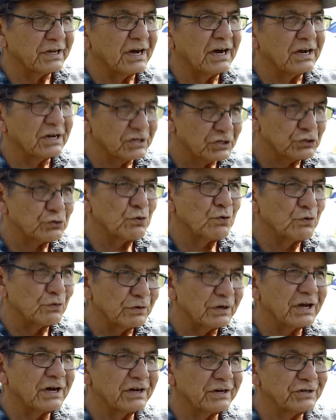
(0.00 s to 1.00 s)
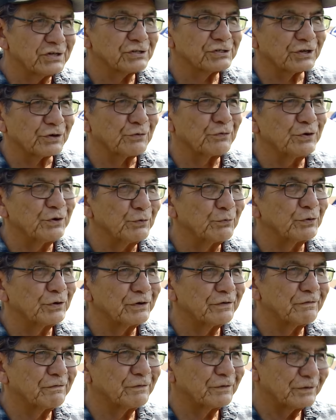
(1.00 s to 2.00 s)
Asohonan is the Cree
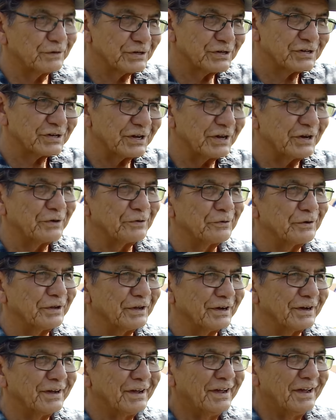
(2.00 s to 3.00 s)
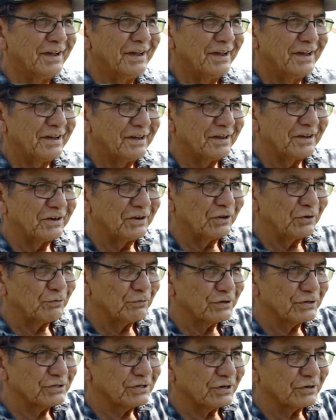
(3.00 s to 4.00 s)
word for this area, and it
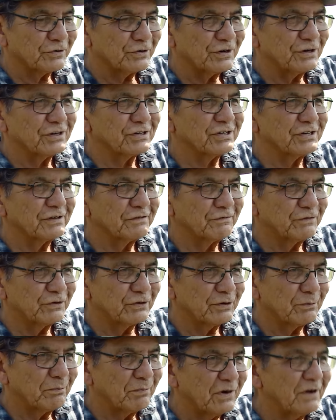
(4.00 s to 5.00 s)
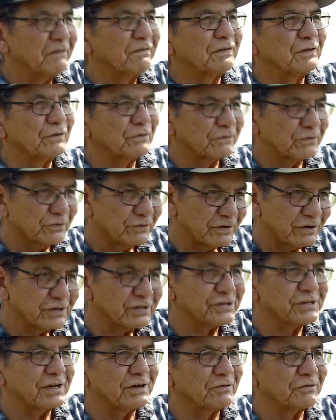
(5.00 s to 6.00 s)
was a crossing for the buffalo. To the
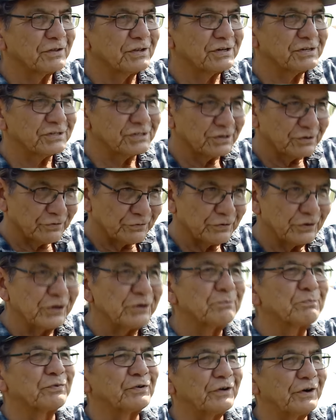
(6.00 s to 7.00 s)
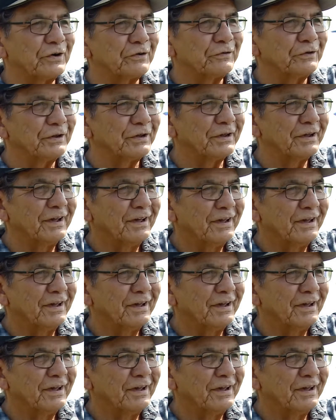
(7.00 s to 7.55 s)
south is the Great Prairie.